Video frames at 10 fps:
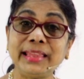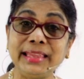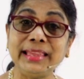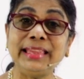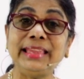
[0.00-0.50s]

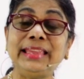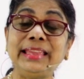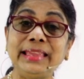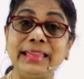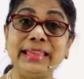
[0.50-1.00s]
E
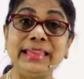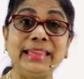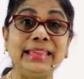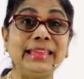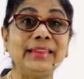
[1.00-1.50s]

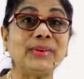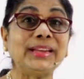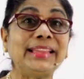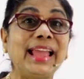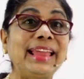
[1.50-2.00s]
E.
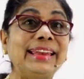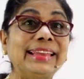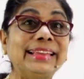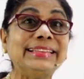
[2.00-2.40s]
What is that?